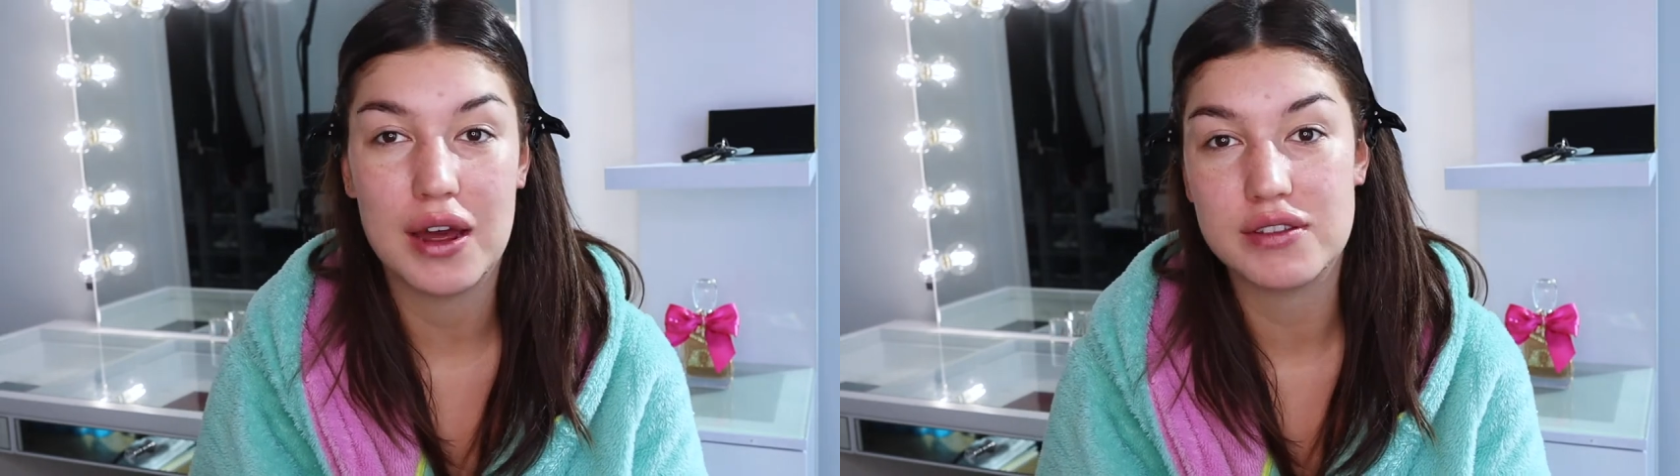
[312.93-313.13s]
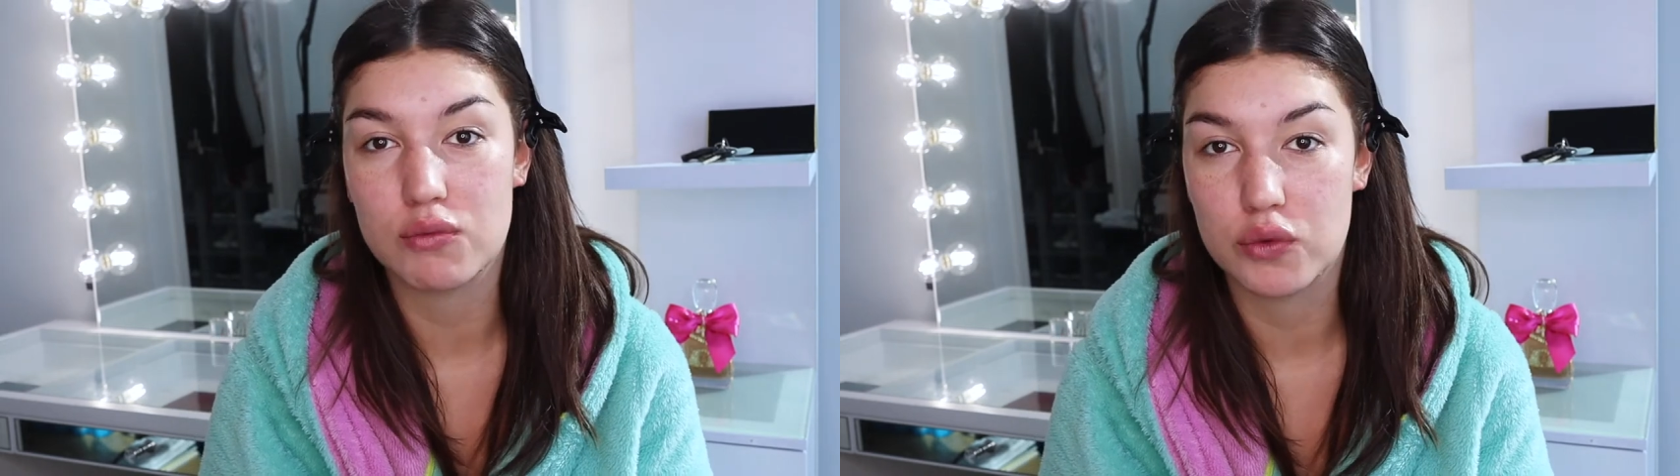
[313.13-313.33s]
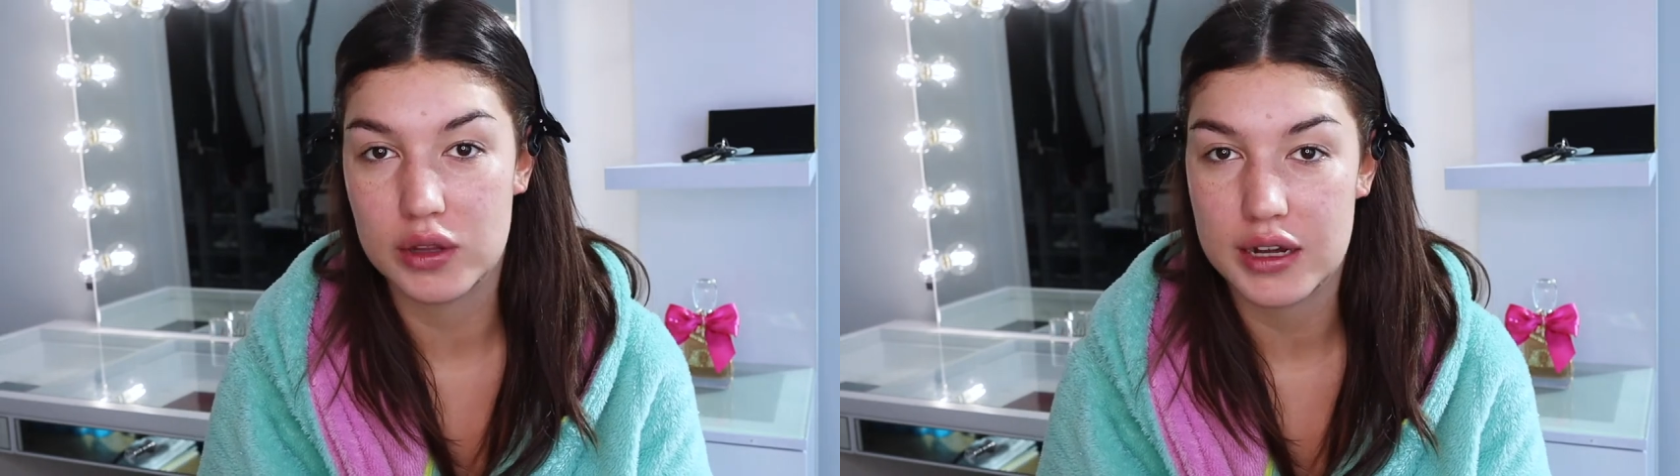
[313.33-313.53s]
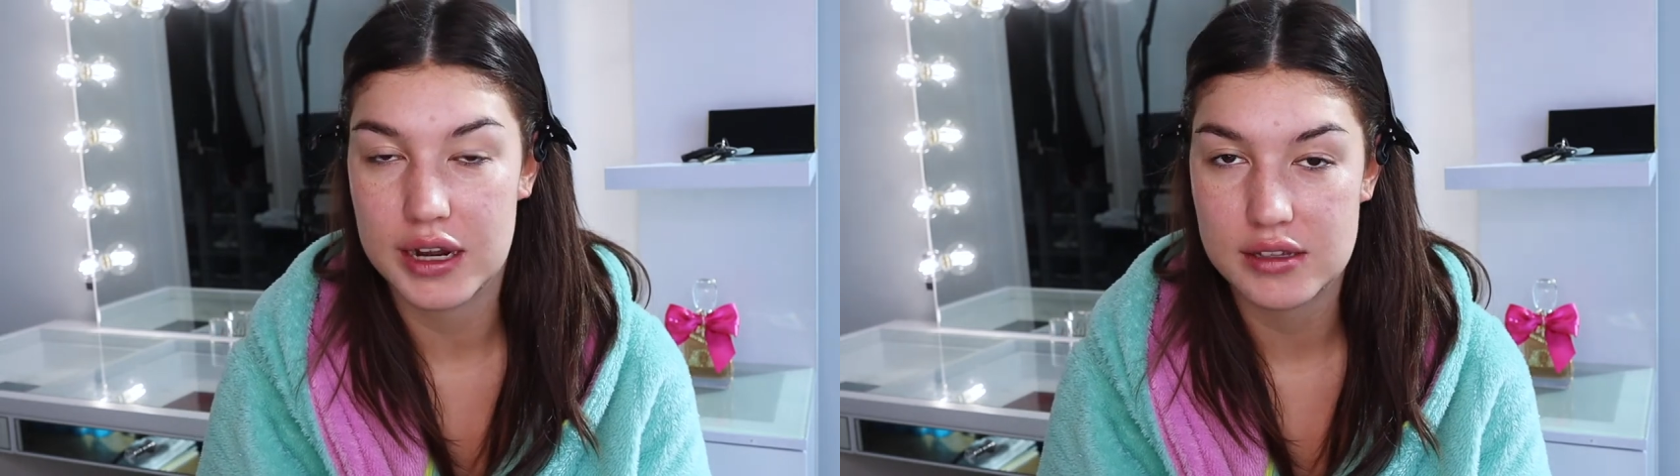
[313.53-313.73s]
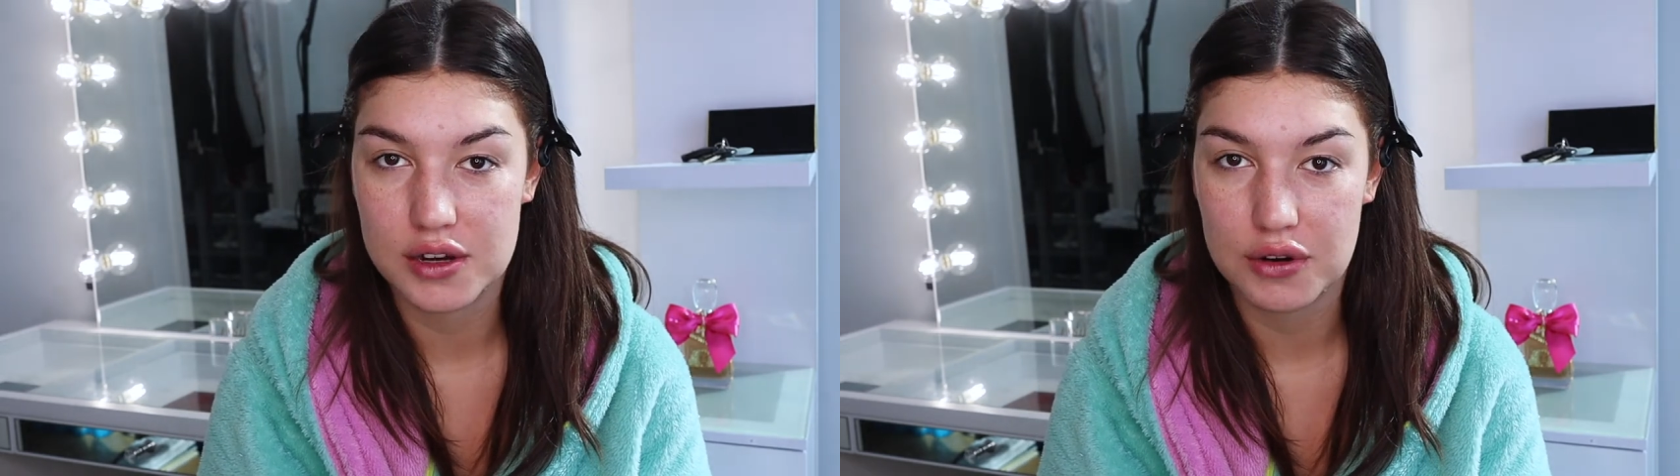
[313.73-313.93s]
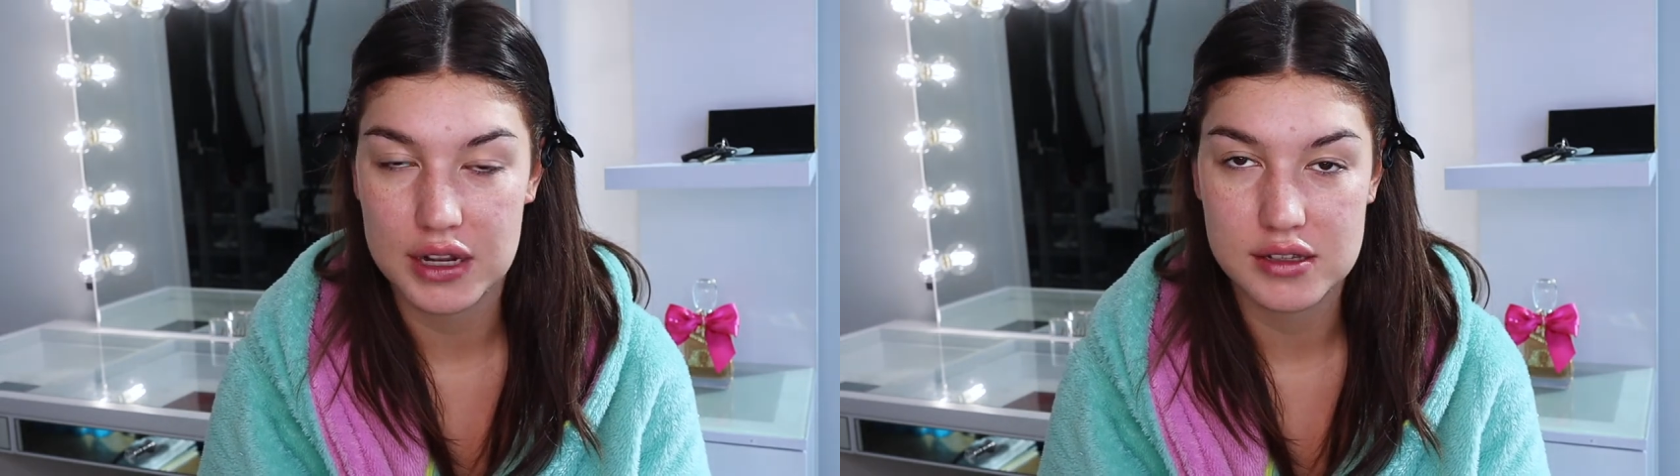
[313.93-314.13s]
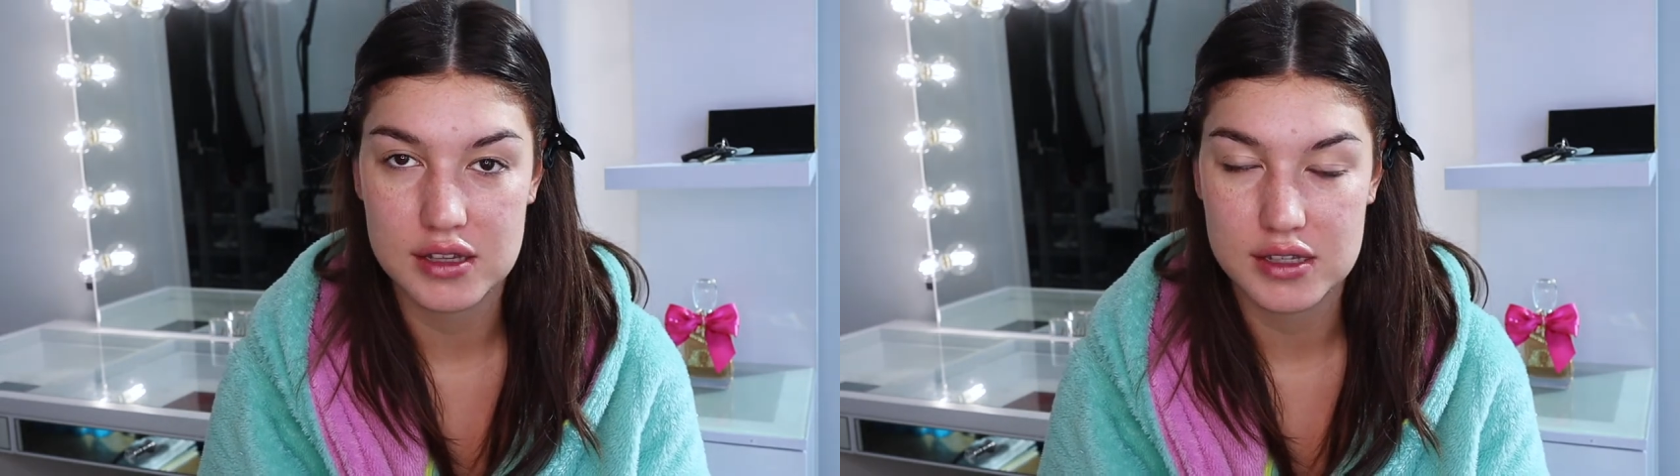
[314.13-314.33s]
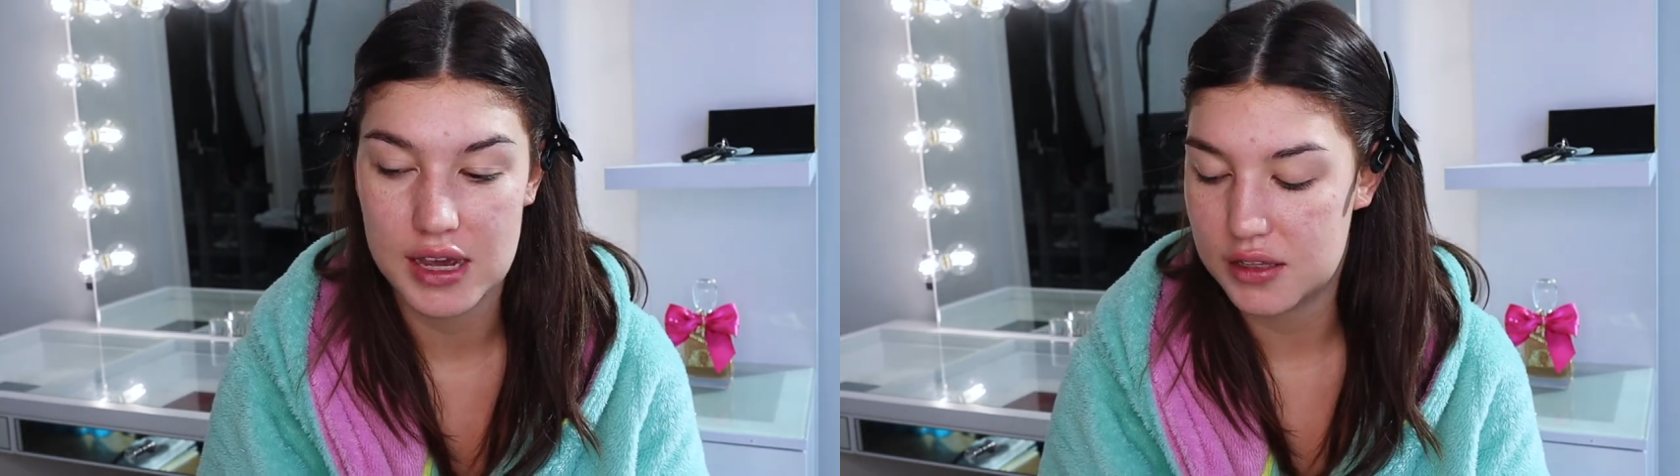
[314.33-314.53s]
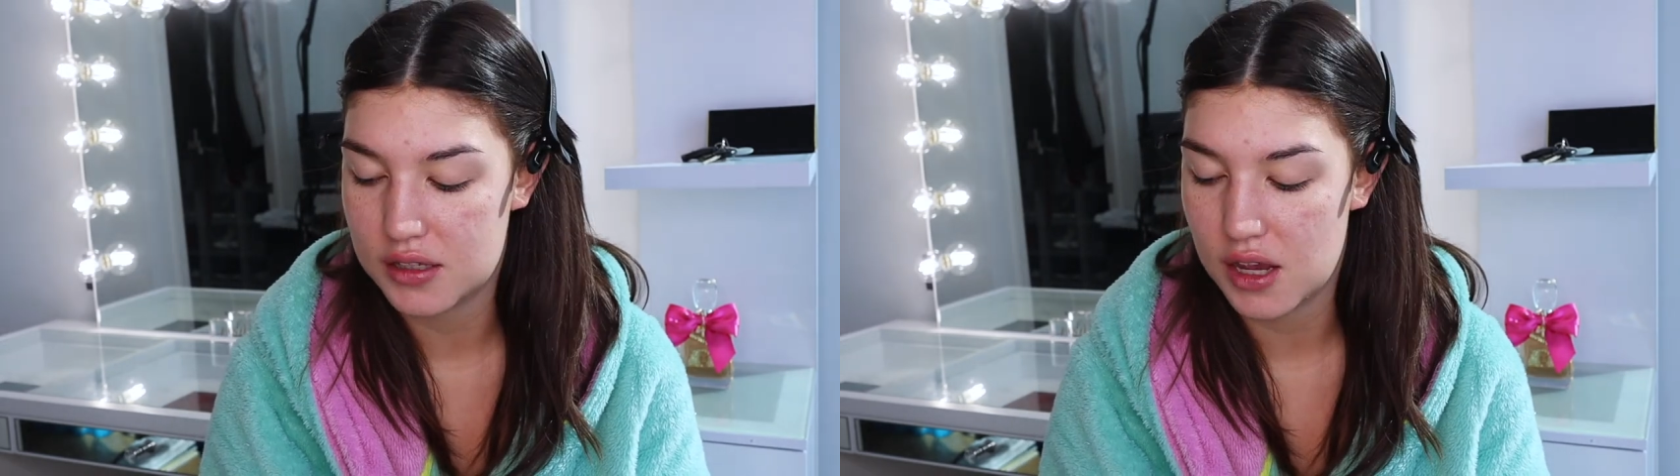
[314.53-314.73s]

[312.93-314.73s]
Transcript: have some really nice ingredients inside.